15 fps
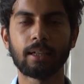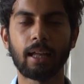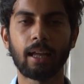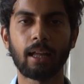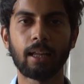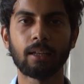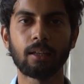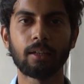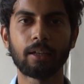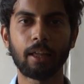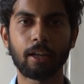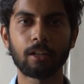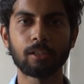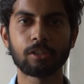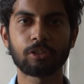
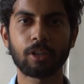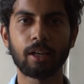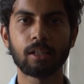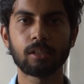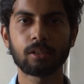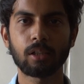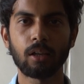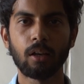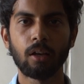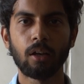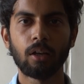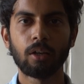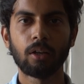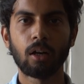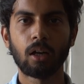analytical skills
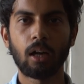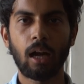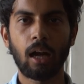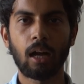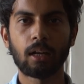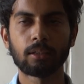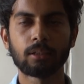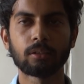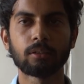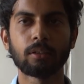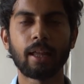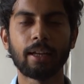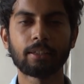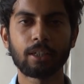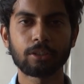
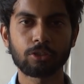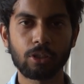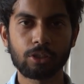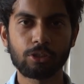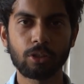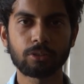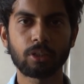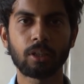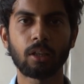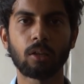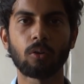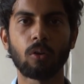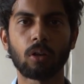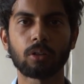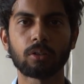and data structures and
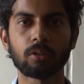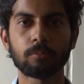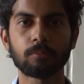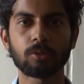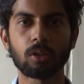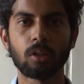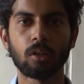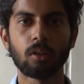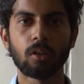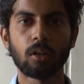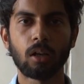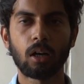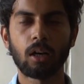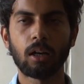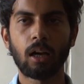algorithms,
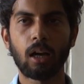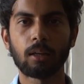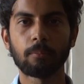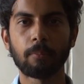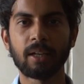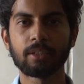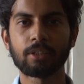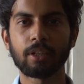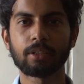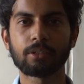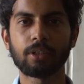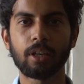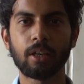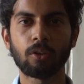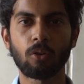and basic
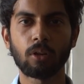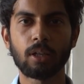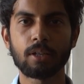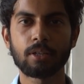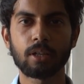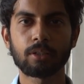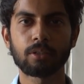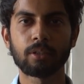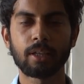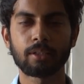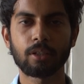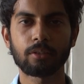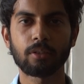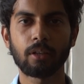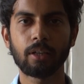C knowledge is
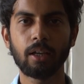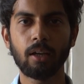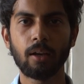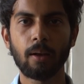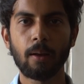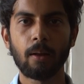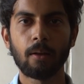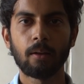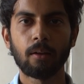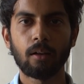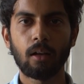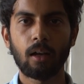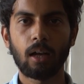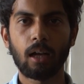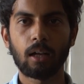necessary.
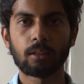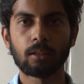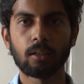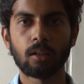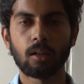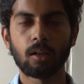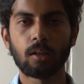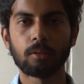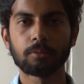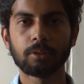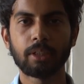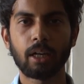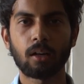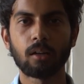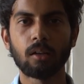And
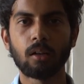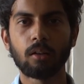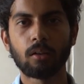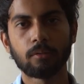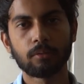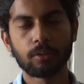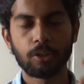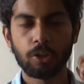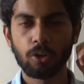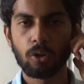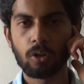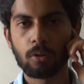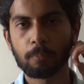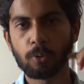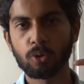yeah,
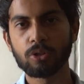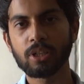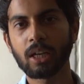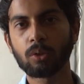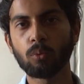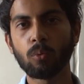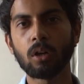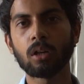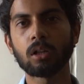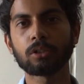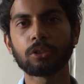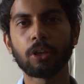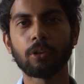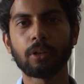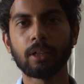your project
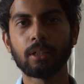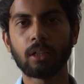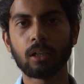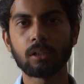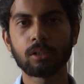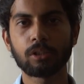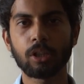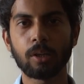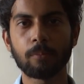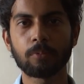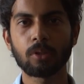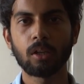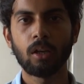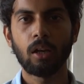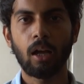works, your
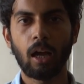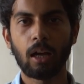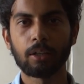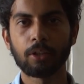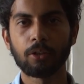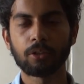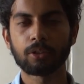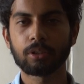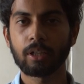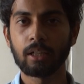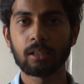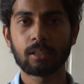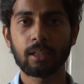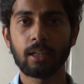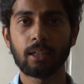internships, and your
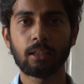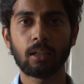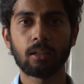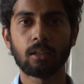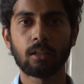skill set